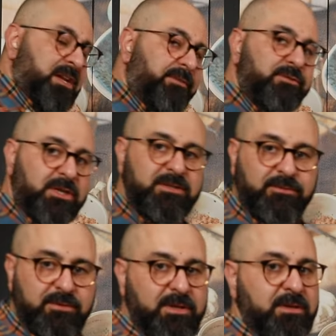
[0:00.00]
enough drinks
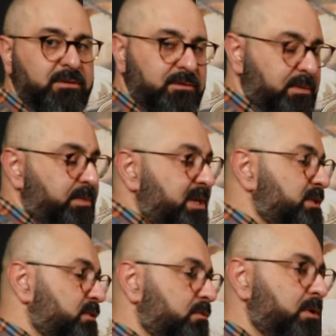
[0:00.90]
for the, the
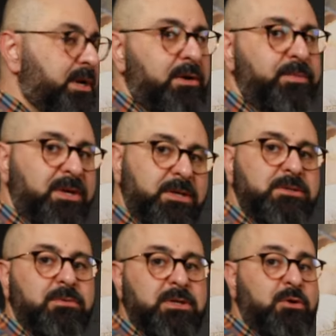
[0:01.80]
beans to run out
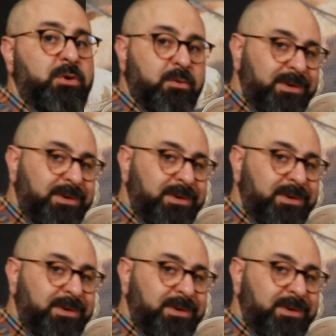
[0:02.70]
because well, you don't wanna